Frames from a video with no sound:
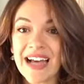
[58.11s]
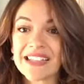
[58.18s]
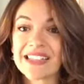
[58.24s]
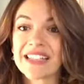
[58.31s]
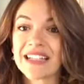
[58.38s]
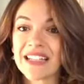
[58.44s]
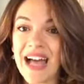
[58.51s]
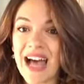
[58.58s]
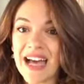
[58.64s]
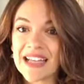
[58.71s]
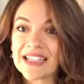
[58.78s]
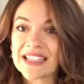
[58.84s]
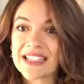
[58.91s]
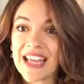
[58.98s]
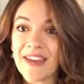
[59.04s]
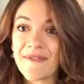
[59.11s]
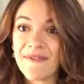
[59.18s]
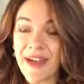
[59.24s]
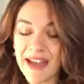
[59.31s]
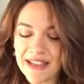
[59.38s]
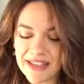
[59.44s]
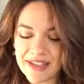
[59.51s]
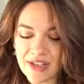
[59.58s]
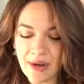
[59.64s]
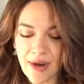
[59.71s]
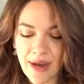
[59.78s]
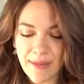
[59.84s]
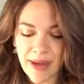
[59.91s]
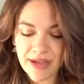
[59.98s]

as the last event, so I'm